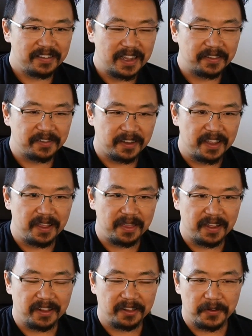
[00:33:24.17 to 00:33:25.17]
That's the key
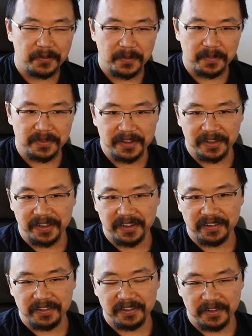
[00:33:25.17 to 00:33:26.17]
thing I learned from
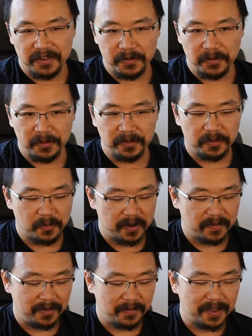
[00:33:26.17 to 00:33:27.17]
Dylan, who's one
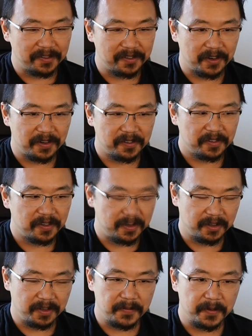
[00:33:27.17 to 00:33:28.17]
of our investors,
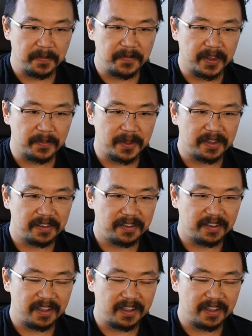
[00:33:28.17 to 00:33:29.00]
Dylan from Figma.